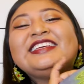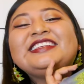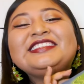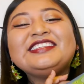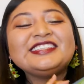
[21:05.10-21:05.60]

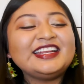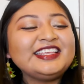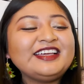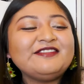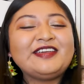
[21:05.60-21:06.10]
so it's kind of
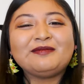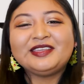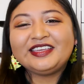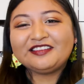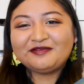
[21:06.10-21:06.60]
like a
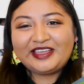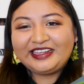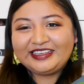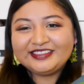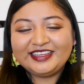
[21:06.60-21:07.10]
family gift, I
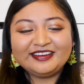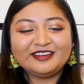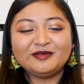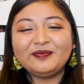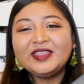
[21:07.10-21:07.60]
guess, I don't
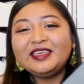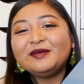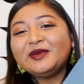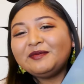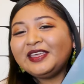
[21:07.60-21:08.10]
know,
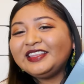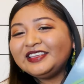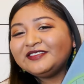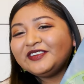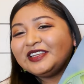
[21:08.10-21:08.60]
but
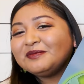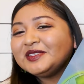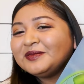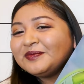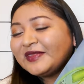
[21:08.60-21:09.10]
mainly for him.
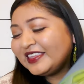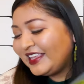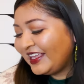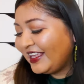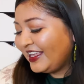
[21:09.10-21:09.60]
So
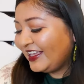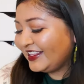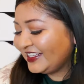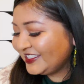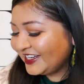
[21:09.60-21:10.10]

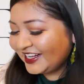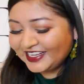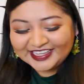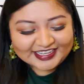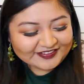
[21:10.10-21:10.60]
that's what I
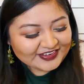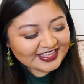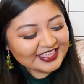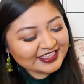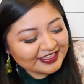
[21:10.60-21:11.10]
got for
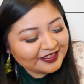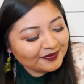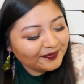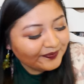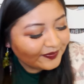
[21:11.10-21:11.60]

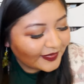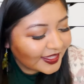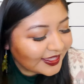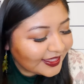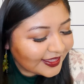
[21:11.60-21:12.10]
him.
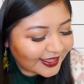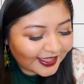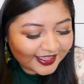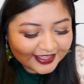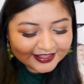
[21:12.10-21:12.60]

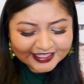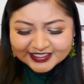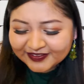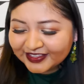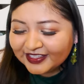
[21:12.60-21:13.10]
And that's
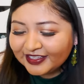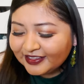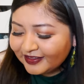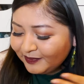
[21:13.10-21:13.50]
everything